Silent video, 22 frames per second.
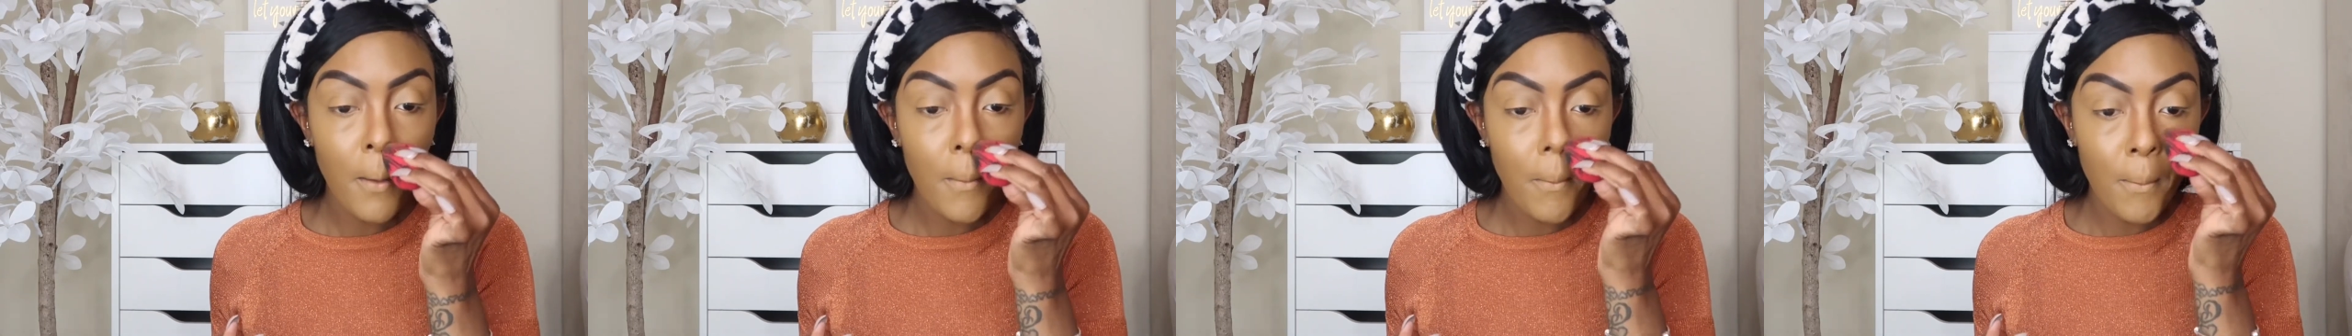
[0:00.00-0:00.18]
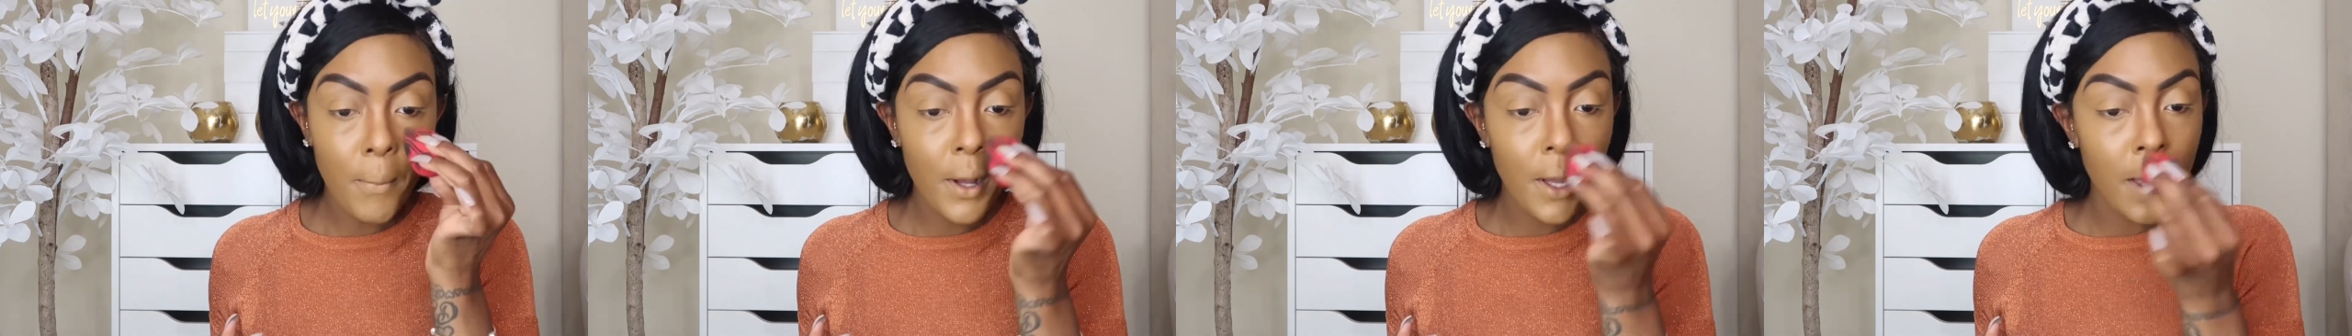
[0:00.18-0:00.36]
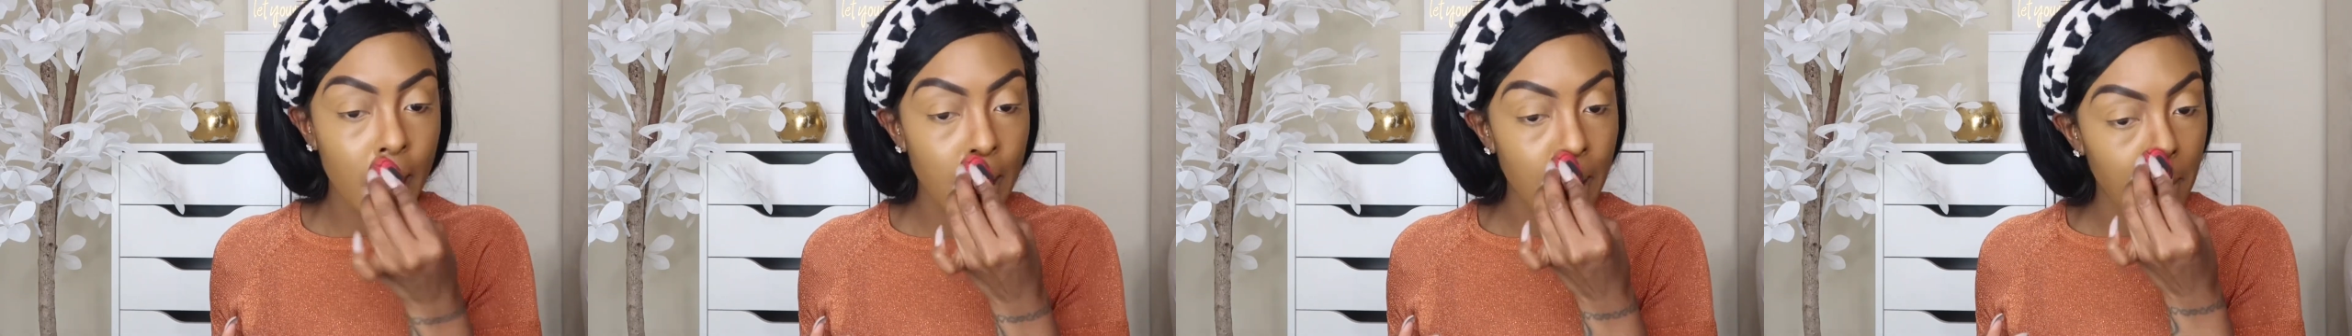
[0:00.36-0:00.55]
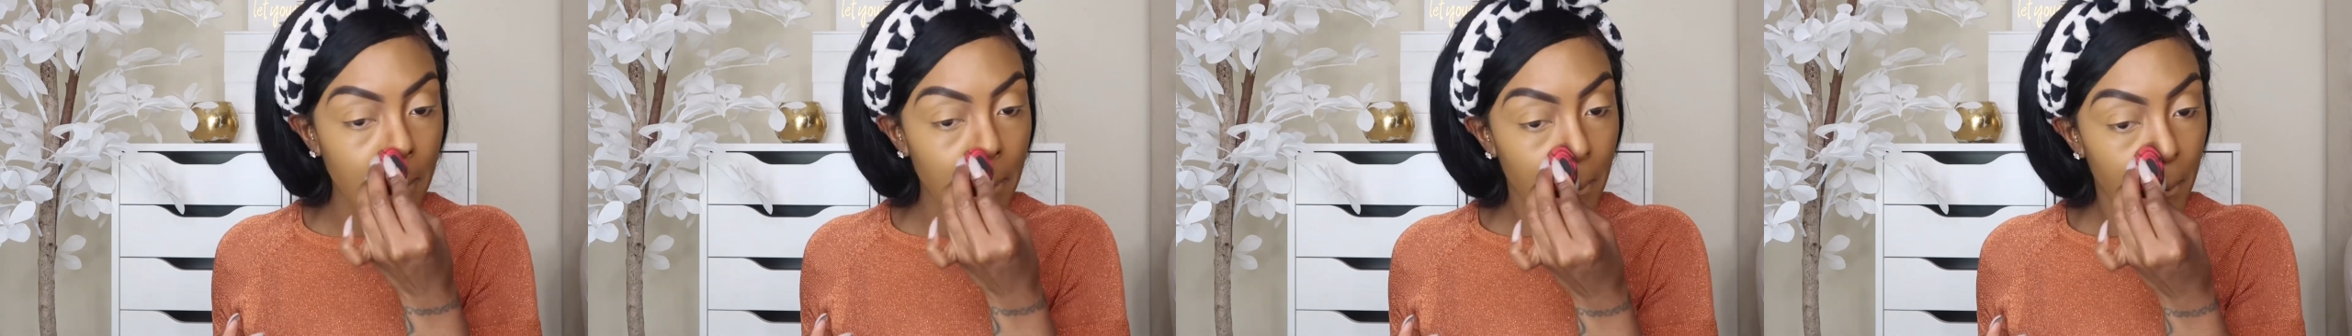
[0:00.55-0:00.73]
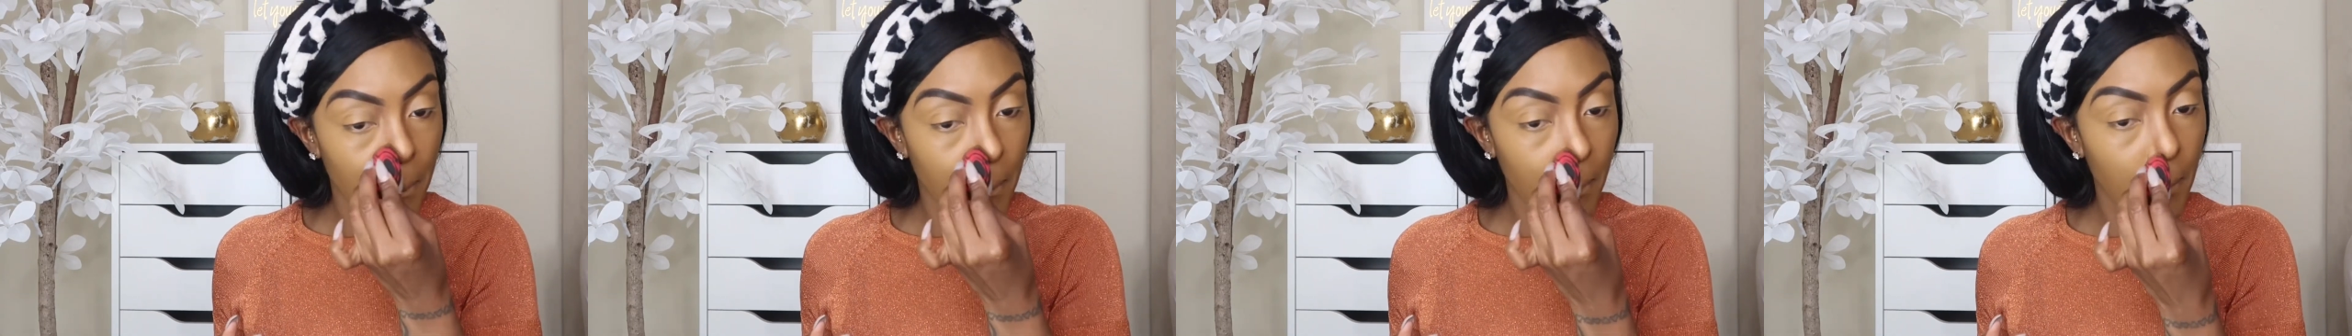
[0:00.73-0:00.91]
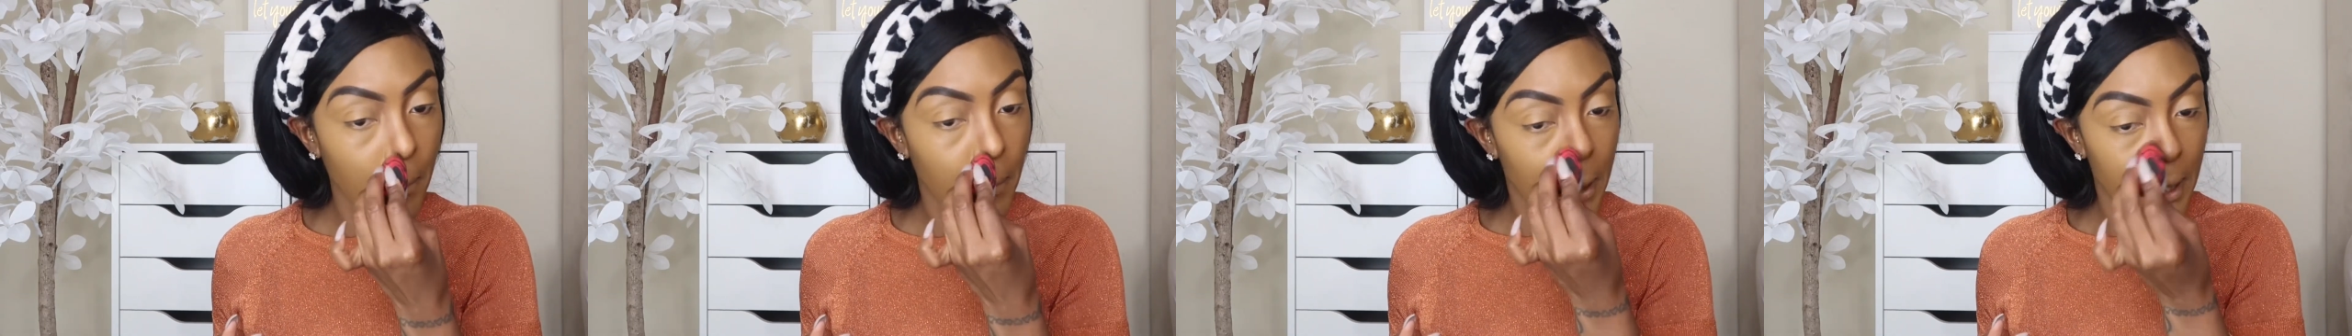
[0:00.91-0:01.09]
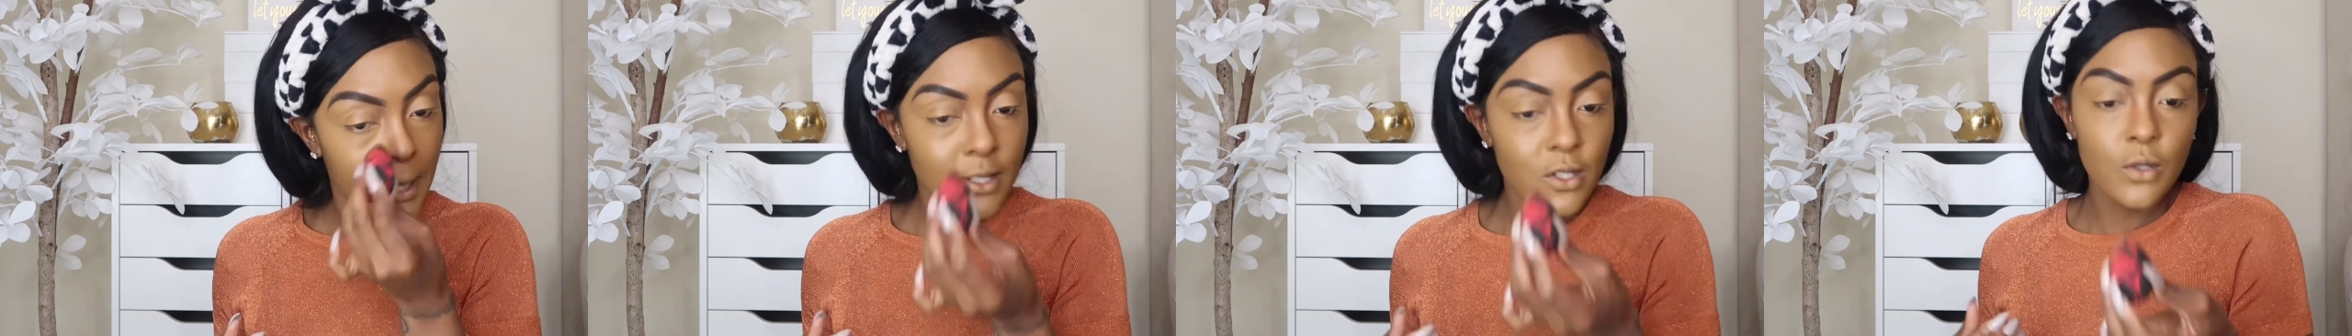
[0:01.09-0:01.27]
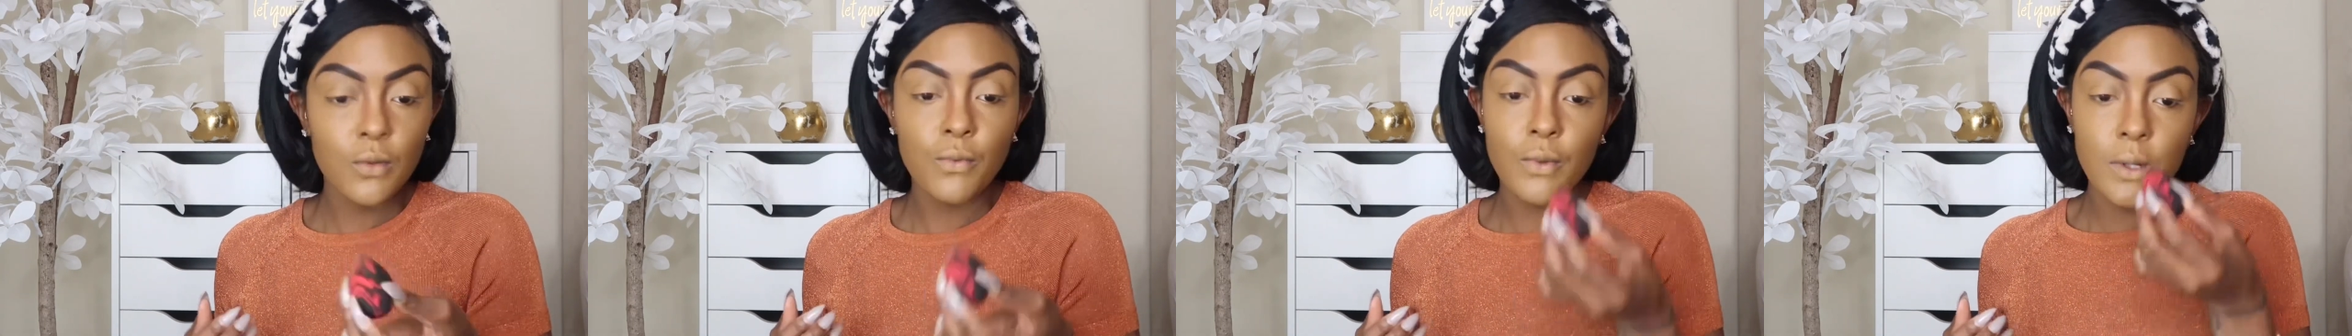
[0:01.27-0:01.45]
but
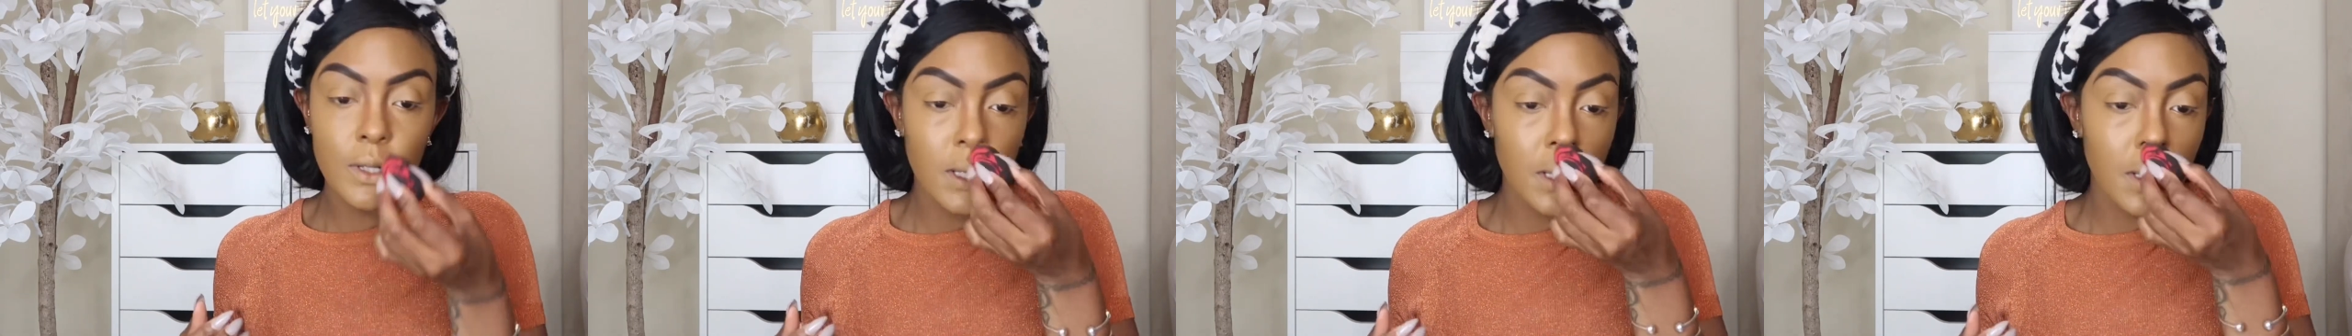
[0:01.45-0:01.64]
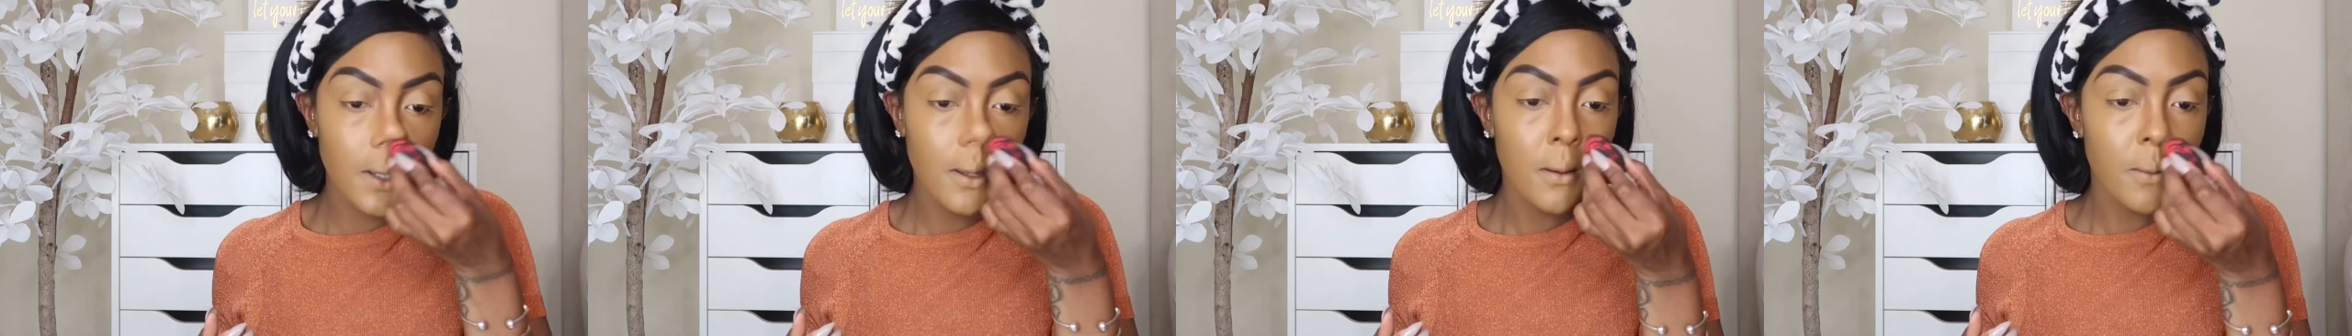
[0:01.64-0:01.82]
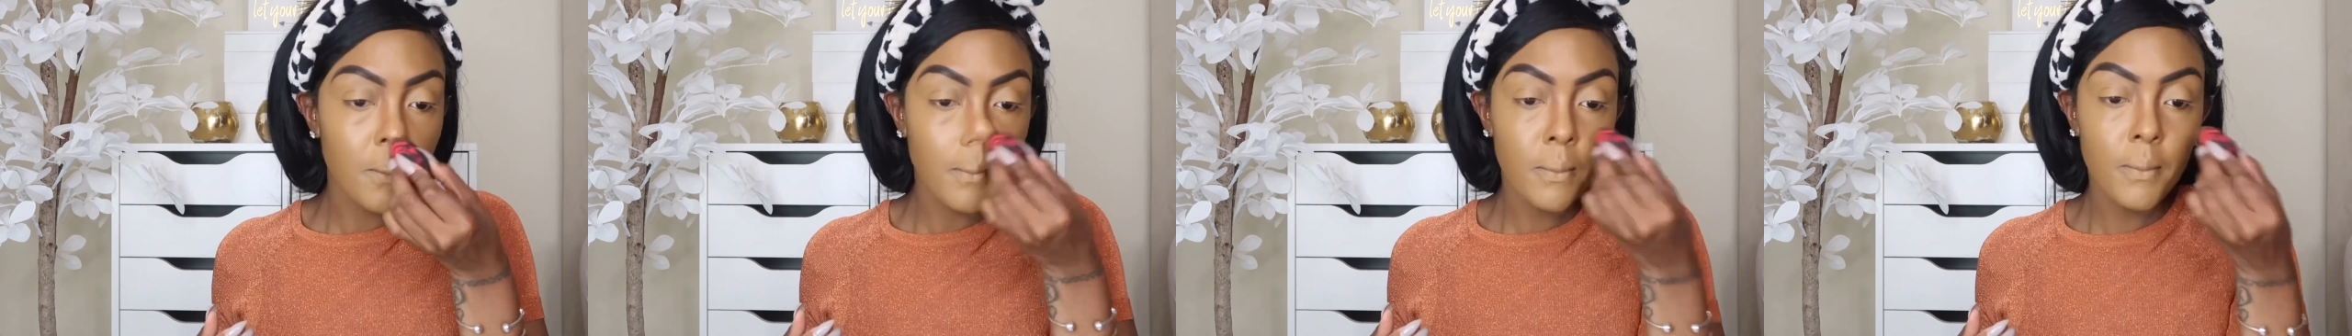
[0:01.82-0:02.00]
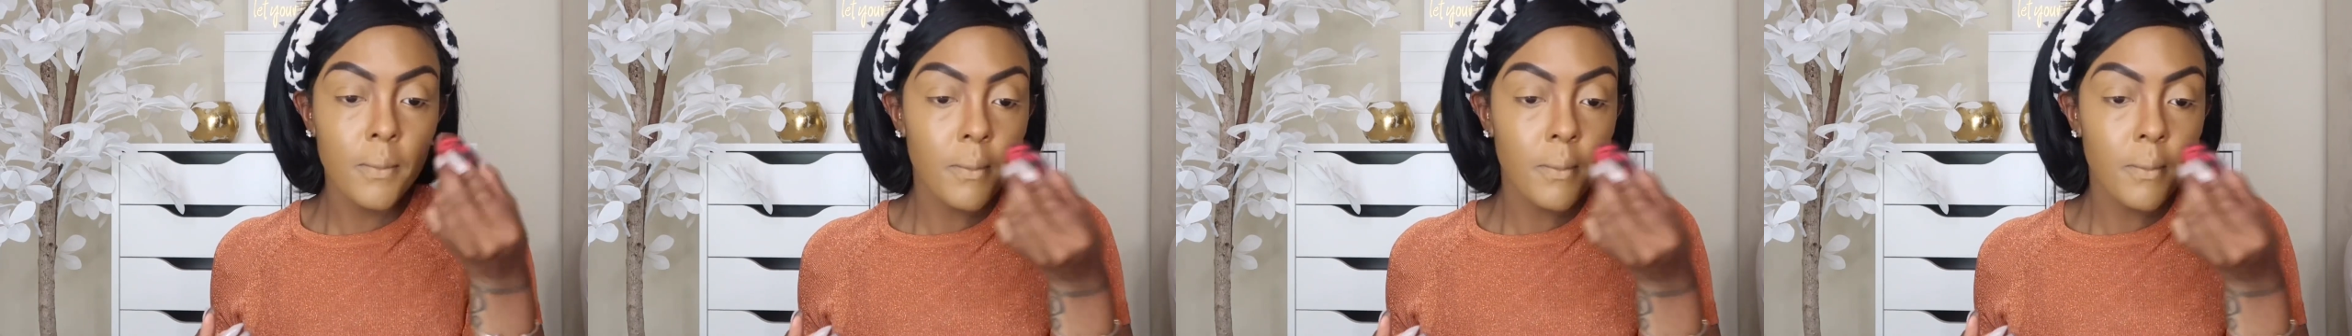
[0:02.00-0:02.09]
it's really